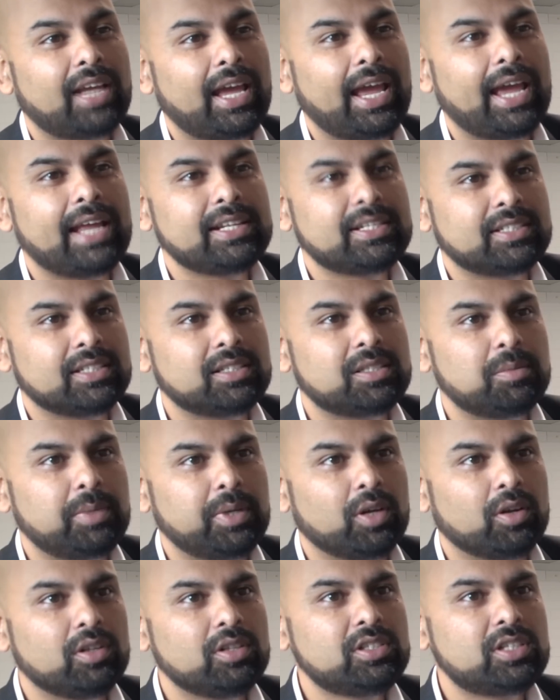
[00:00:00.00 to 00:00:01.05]
answer to
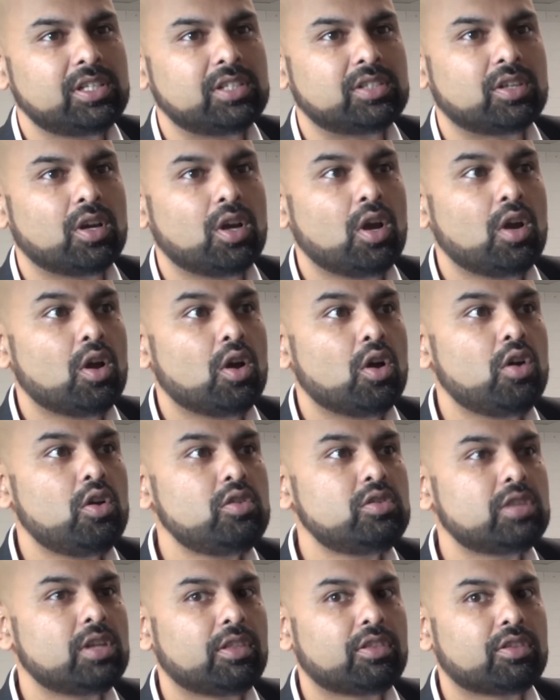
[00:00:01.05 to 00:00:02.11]
be honest, is
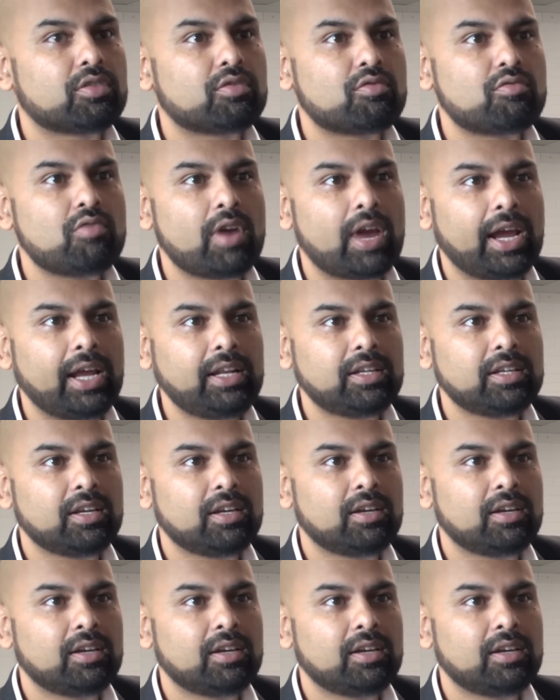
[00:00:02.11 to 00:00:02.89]
who's at threat